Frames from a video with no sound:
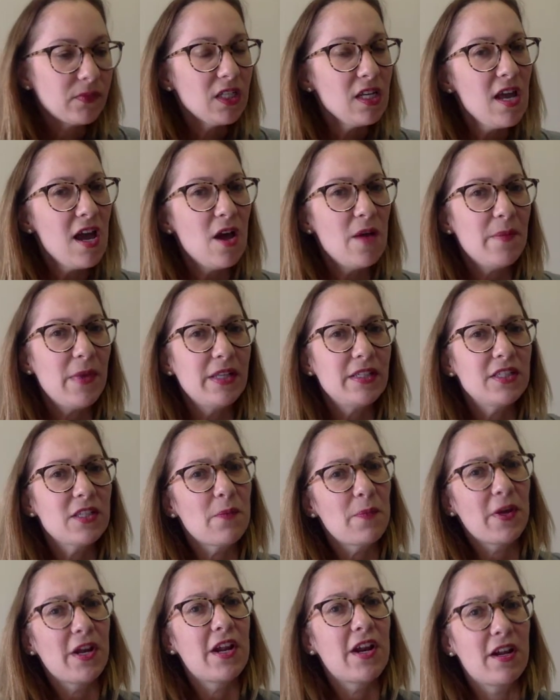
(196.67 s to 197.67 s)
Um, and so,
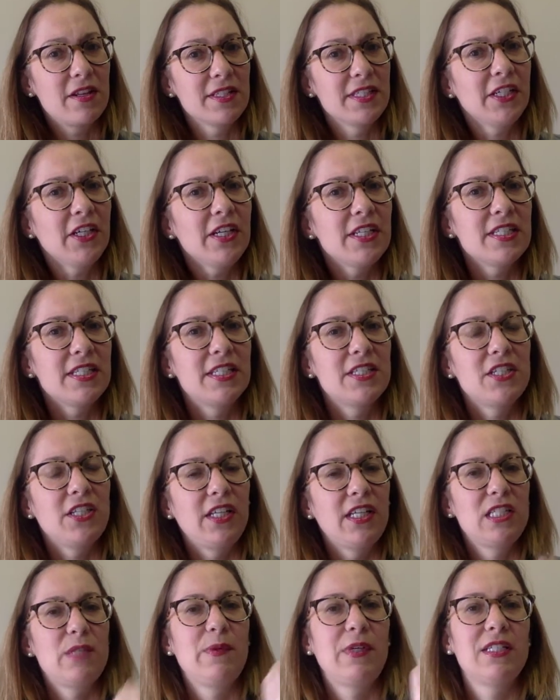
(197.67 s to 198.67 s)
but in all seriousness, you
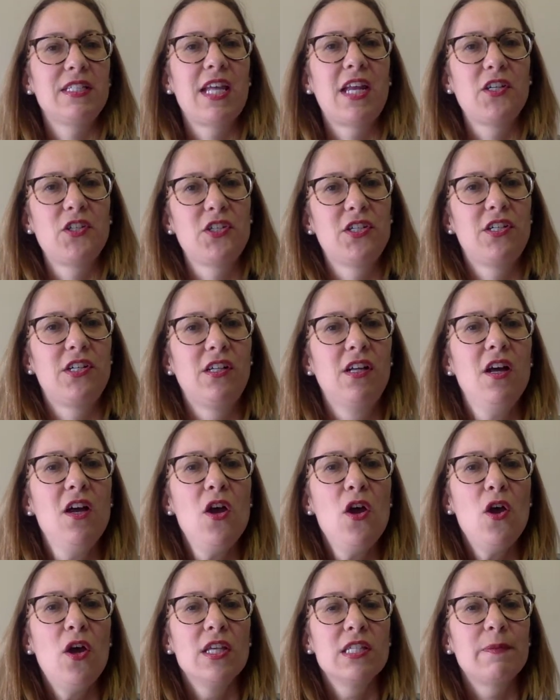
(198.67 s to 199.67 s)
need to be intentional,
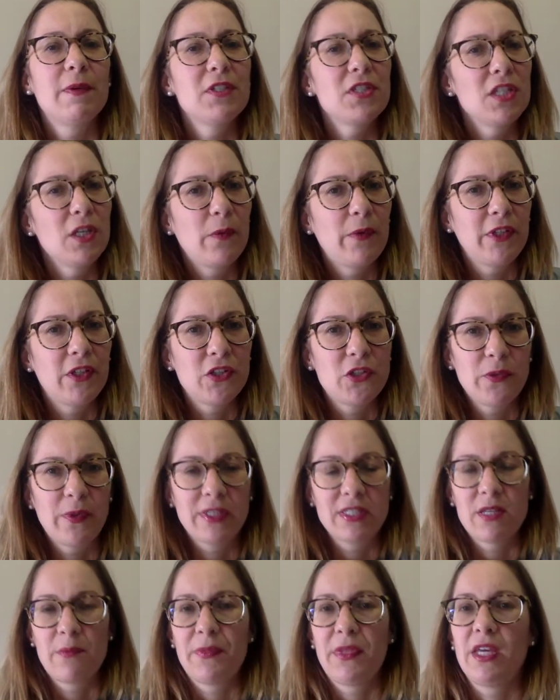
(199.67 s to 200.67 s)
especially when you're doing
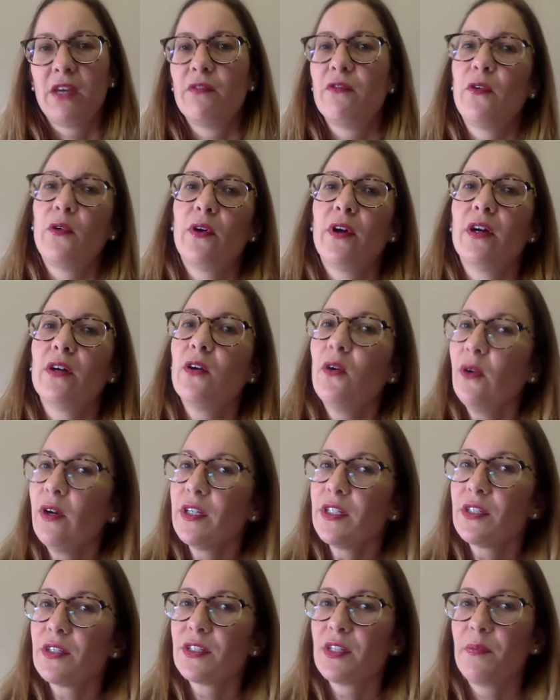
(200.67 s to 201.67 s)
something for a
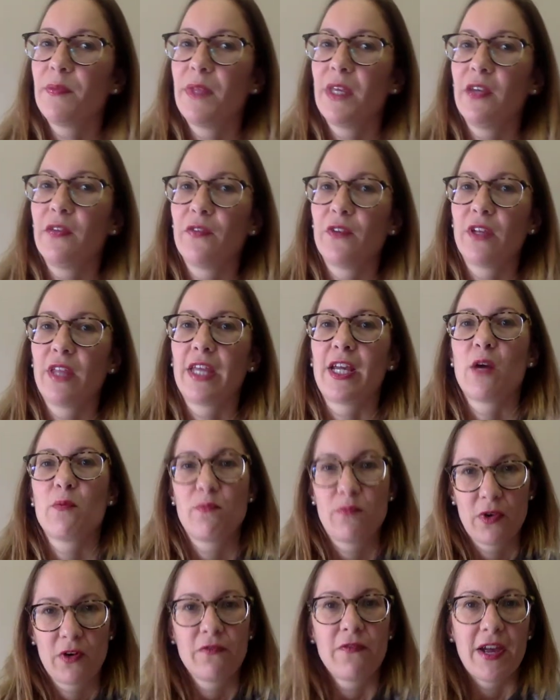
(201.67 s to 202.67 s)
course or something for like a
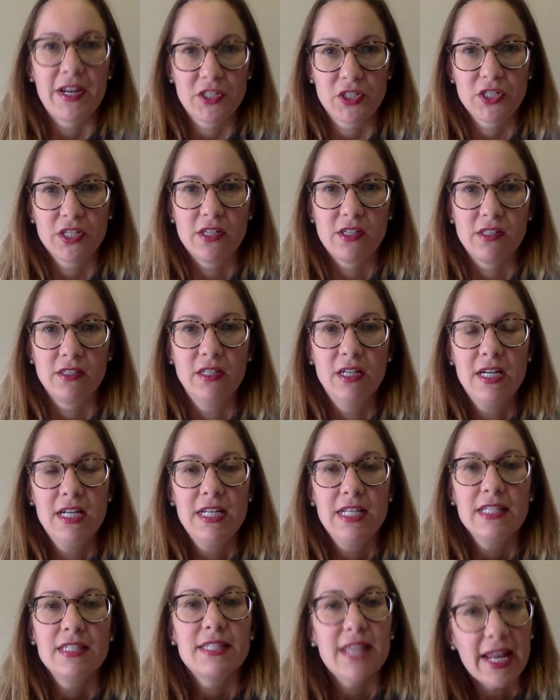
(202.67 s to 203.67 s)
professional
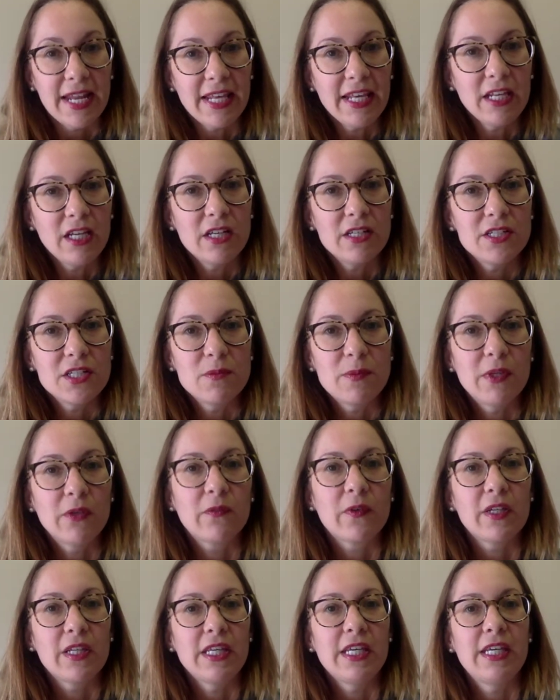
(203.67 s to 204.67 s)
setting, just being
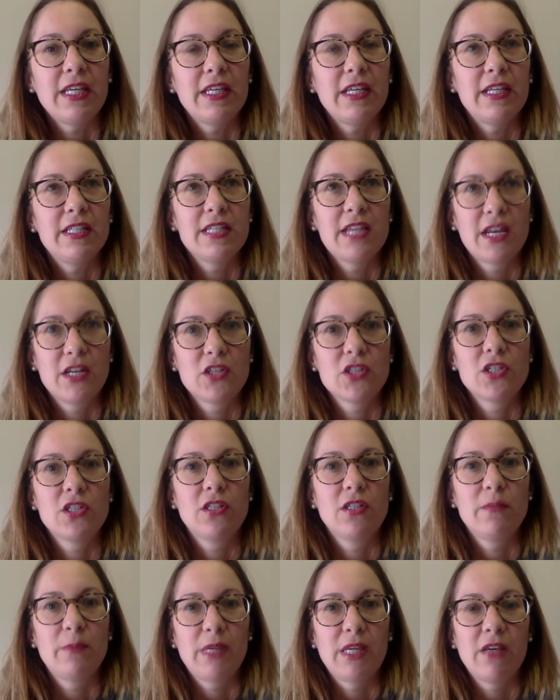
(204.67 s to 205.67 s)
really intentional
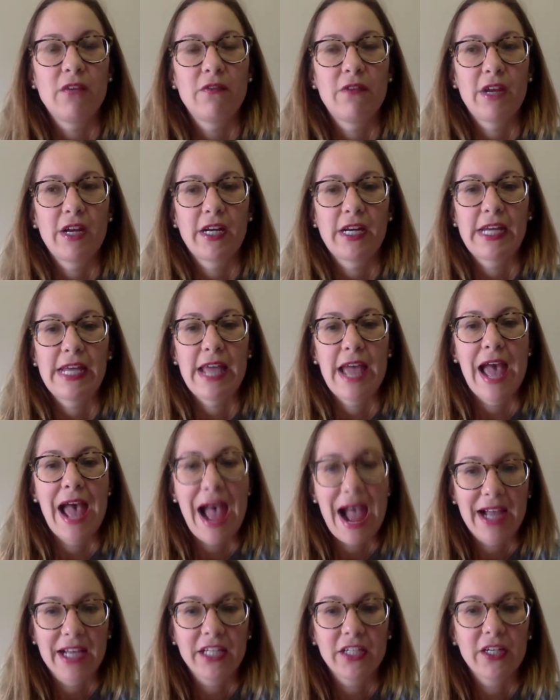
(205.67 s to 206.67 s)
and being very
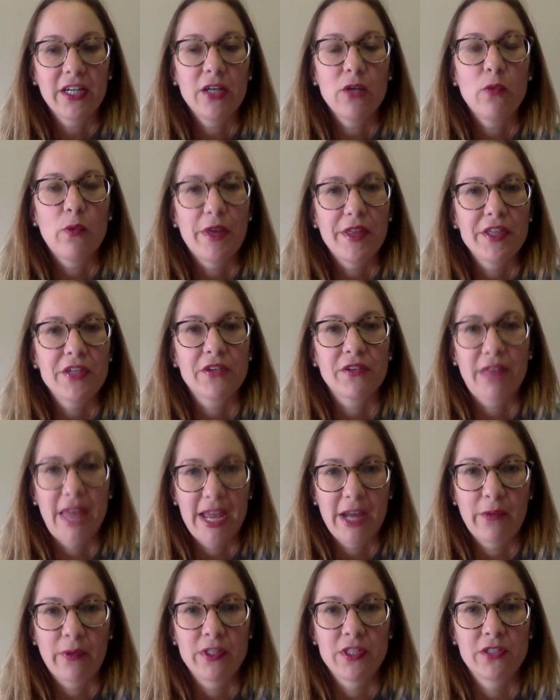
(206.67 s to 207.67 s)
accurate with your
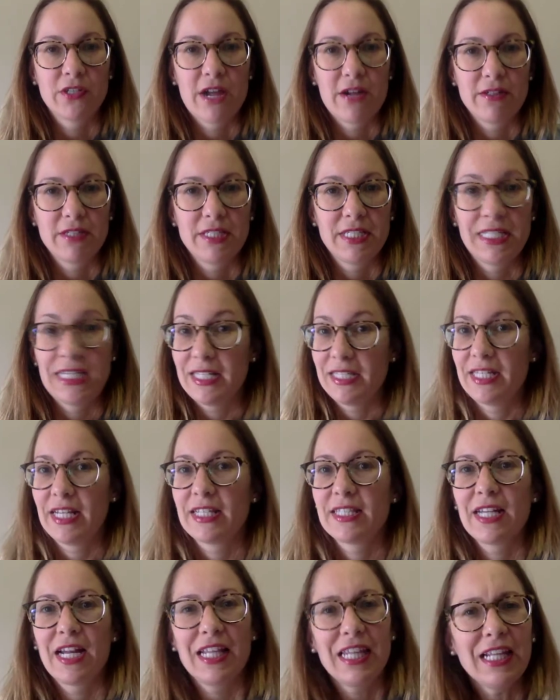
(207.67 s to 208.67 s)
language around statistics.
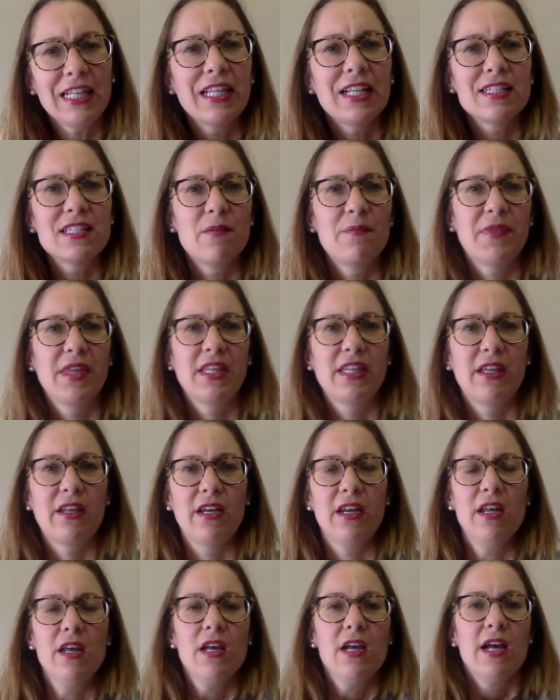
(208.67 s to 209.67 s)
And I think that's something that
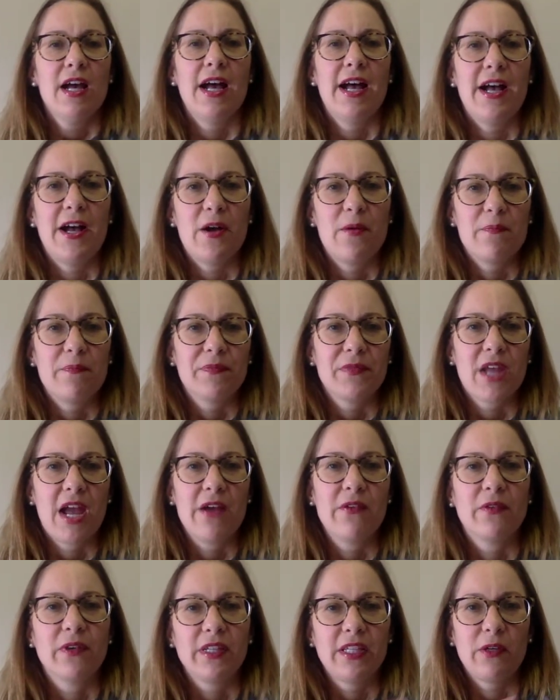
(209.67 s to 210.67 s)
um, I
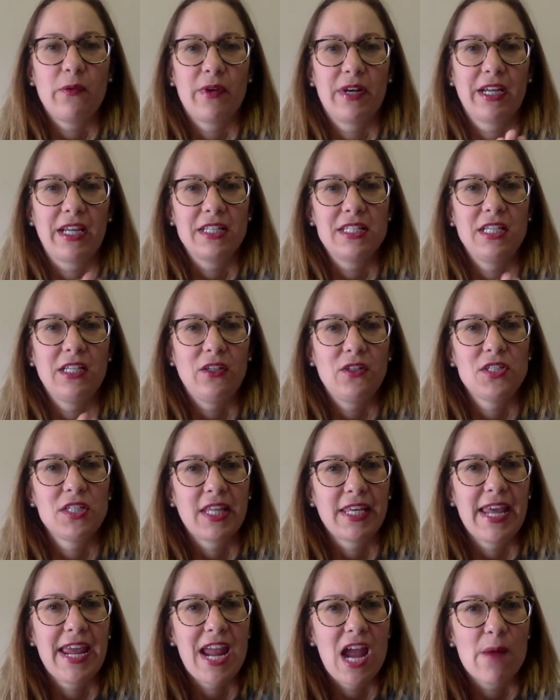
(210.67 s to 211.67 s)
really want to continue to
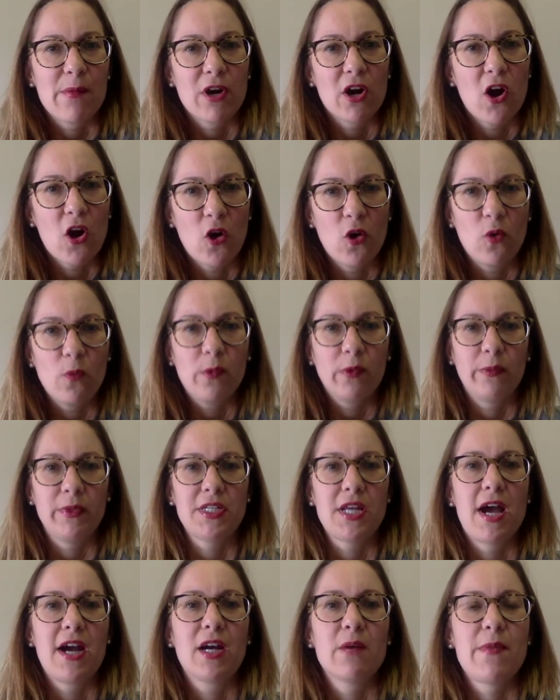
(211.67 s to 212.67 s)
like hammer home when we
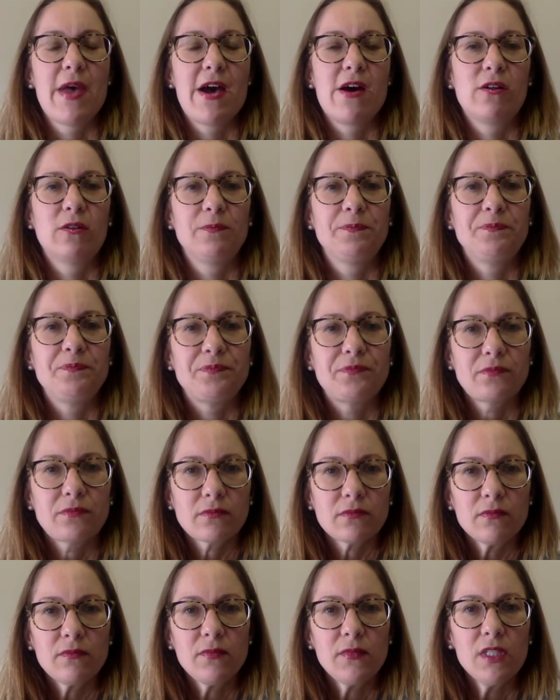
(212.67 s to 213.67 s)
talk about
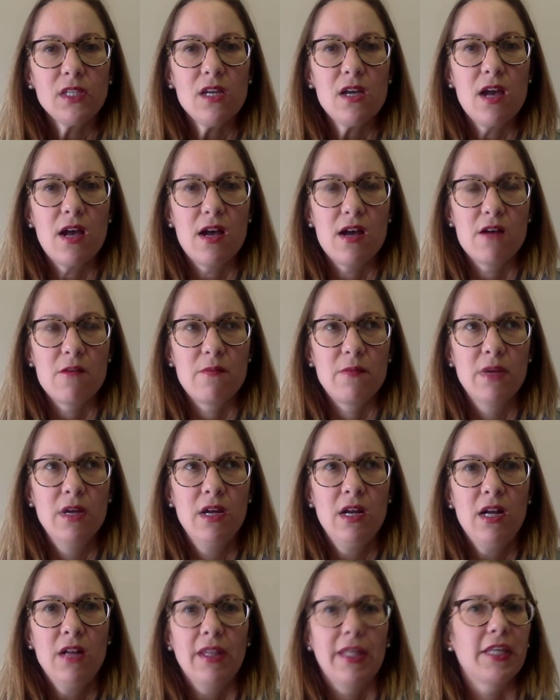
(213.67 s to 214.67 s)
um,
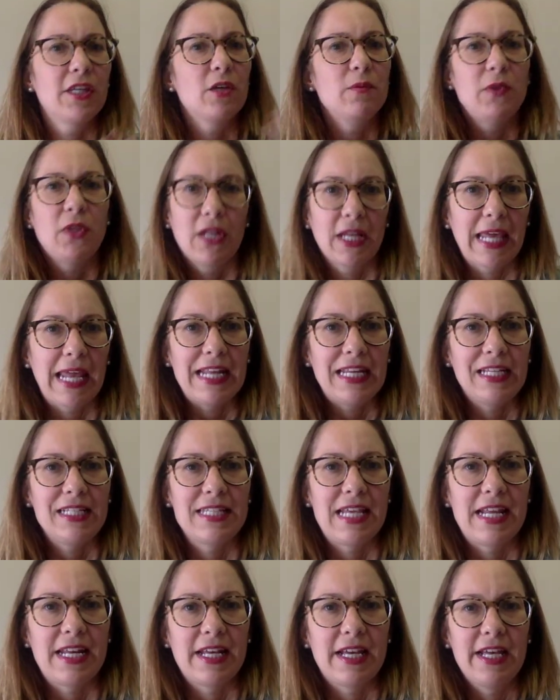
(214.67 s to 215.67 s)
like communicating
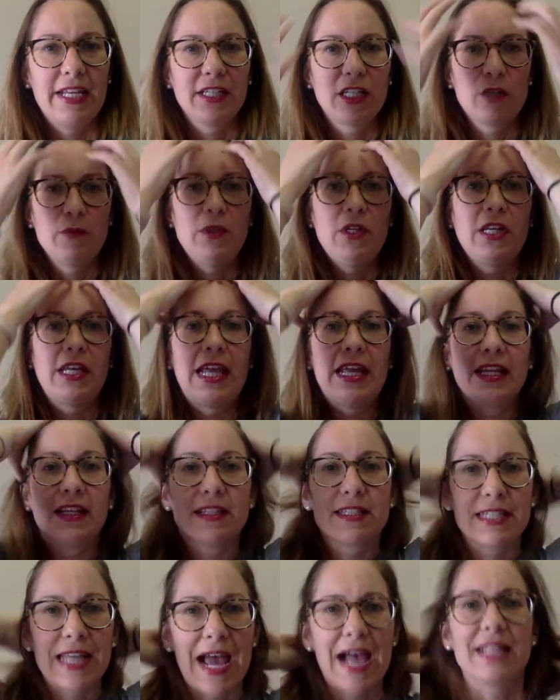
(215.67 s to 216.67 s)
data and communicating
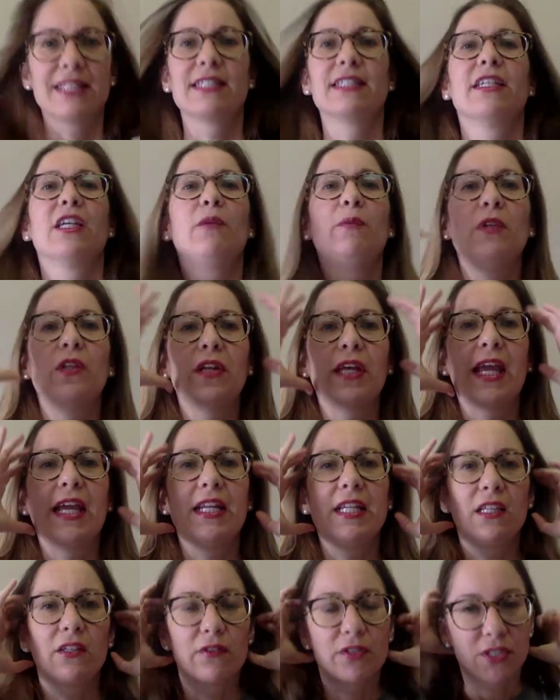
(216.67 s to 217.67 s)
stats and
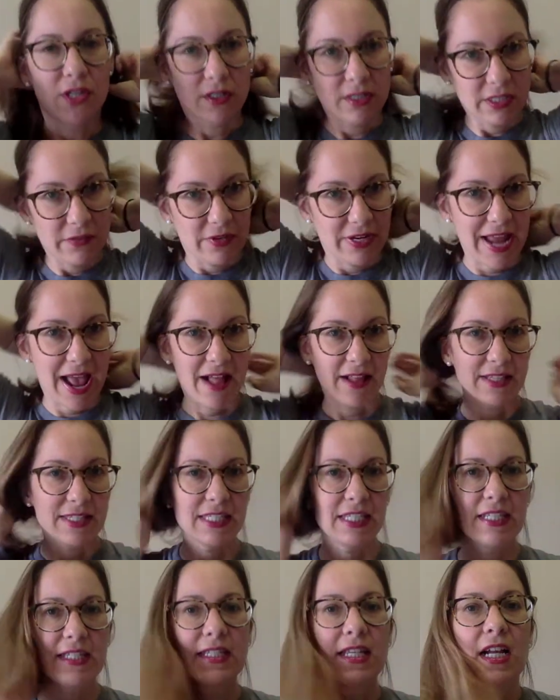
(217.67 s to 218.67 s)
communicating the results of
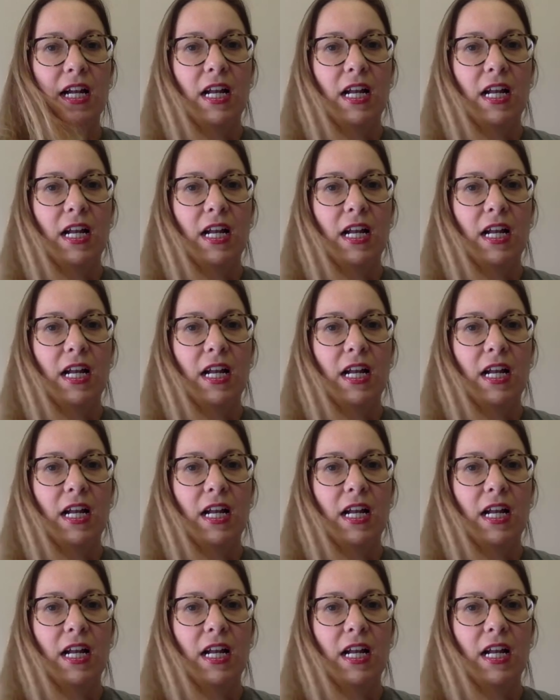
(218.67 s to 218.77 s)
analyses.